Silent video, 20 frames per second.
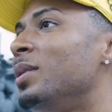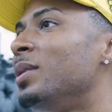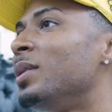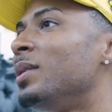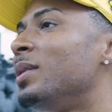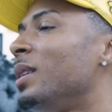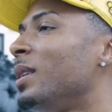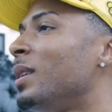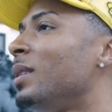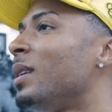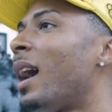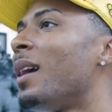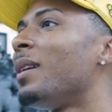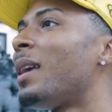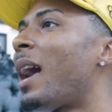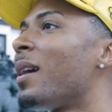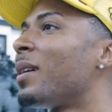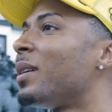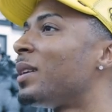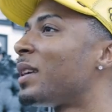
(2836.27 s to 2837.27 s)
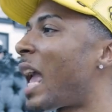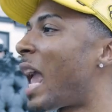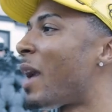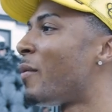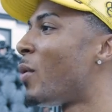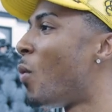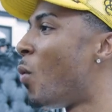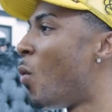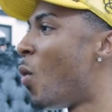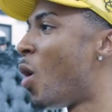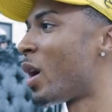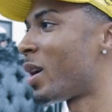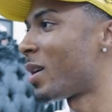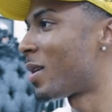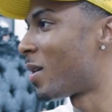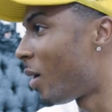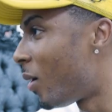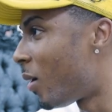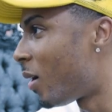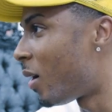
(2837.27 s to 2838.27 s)
Just y'all could have came in one
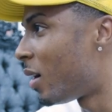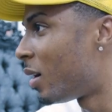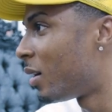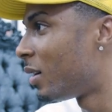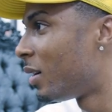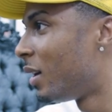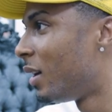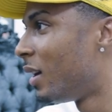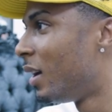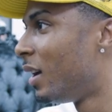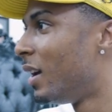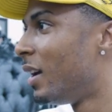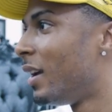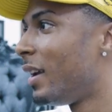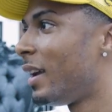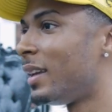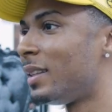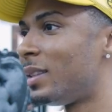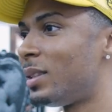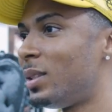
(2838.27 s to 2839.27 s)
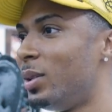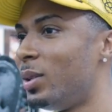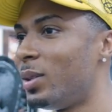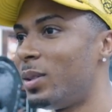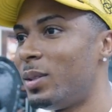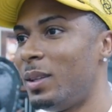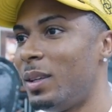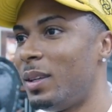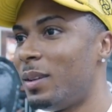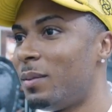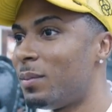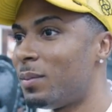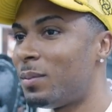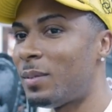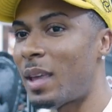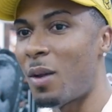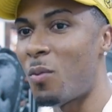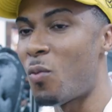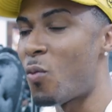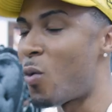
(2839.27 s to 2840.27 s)
car and took
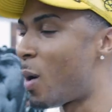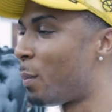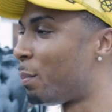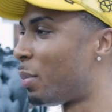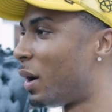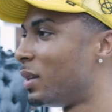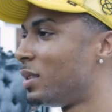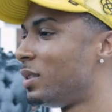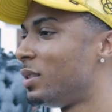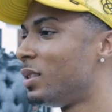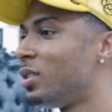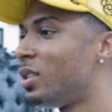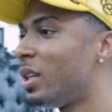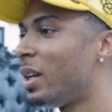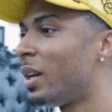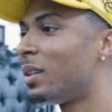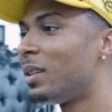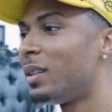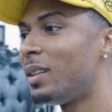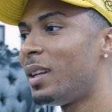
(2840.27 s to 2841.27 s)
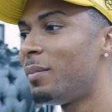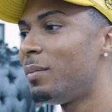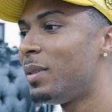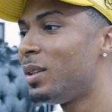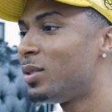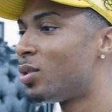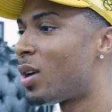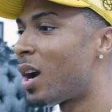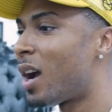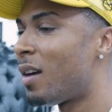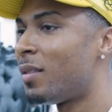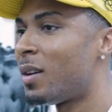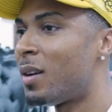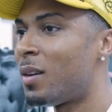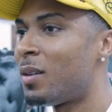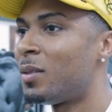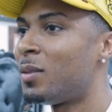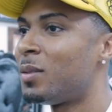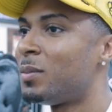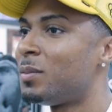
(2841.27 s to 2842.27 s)
that one person to jail and let me drive
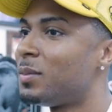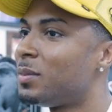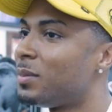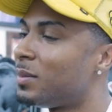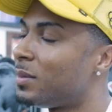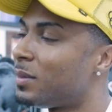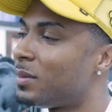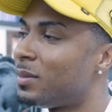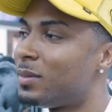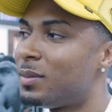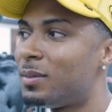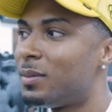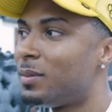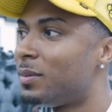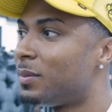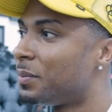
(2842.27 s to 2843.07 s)
home. Wow.